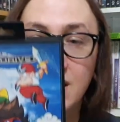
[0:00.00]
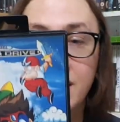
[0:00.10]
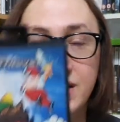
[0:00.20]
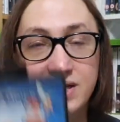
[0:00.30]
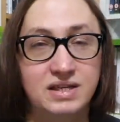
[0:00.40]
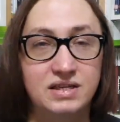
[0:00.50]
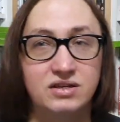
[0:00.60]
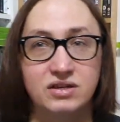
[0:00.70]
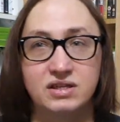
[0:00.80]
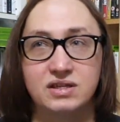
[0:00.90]
is
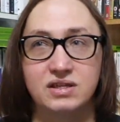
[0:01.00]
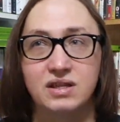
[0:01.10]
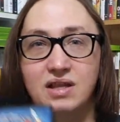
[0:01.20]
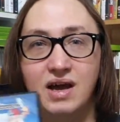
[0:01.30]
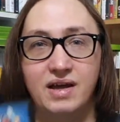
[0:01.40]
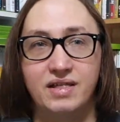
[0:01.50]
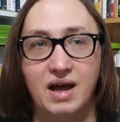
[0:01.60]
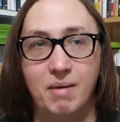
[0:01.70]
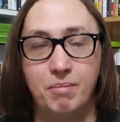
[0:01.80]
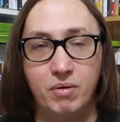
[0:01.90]
just like
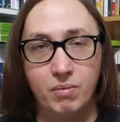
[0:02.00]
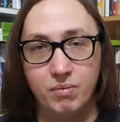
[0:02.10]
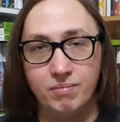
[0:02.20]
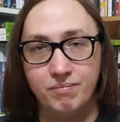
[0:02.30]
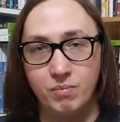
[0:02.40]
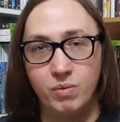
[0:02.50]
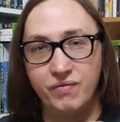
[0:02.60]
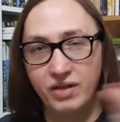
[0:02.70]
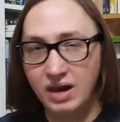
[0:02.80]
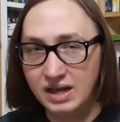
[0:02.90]
that, but with
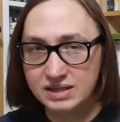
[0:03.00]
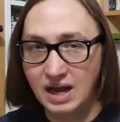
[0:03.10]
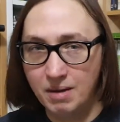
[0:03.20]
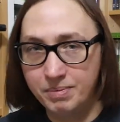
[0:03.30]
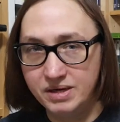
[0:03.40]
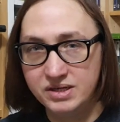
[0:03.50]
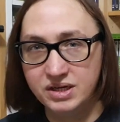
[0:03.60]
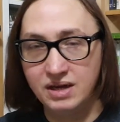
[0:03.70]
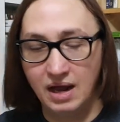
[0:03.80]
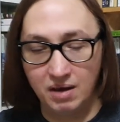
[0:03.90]
the less
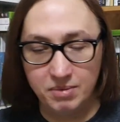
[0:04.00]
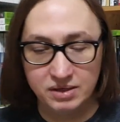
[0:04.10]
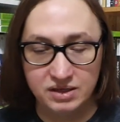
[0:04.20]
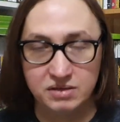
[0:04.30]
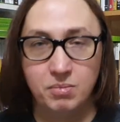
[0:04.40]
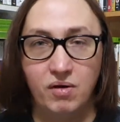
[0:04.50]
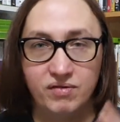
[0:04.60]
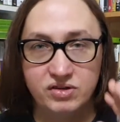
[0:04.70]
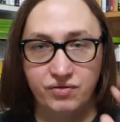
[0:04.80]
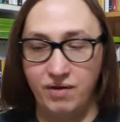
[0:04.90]
RPG elements. It's more of a
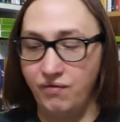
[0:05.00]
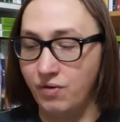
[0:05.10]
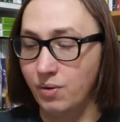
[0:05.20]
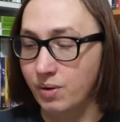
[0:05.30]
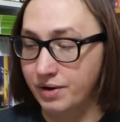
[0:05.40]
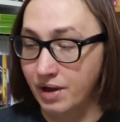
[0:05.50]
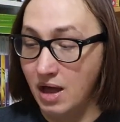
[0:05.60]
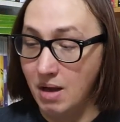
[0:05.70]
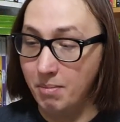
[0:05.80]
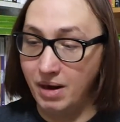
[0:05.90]
straightforward
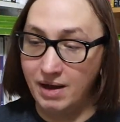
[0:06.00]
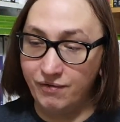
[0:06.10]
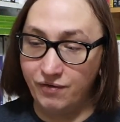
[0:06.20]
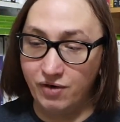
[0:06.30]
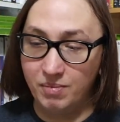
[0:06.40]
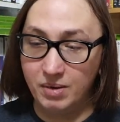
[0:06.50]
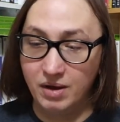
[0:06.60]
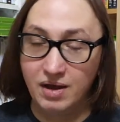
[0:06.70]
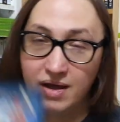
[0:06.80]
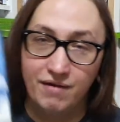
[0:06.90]
platformer.
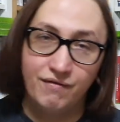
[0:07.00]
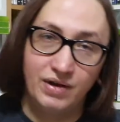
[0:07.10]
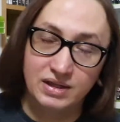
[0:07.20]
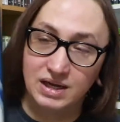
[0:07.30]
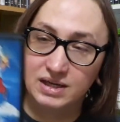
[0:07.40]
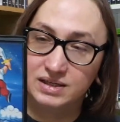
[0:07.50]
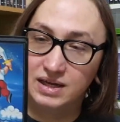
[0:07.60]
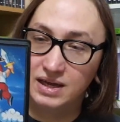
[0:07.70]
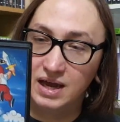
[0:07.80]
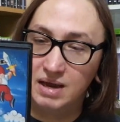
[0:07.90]
Fantastic
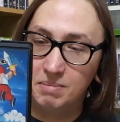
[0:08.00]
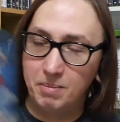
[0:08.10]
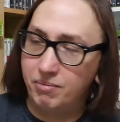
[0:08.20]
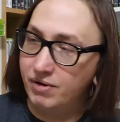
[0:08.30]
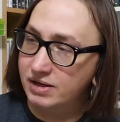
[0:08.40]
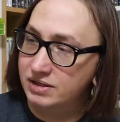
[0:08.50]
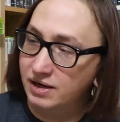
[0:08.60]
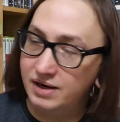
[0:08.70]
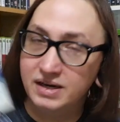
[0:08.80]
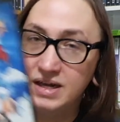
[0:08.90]
game. I'm pretty
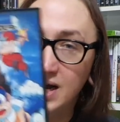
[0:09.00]
certain in the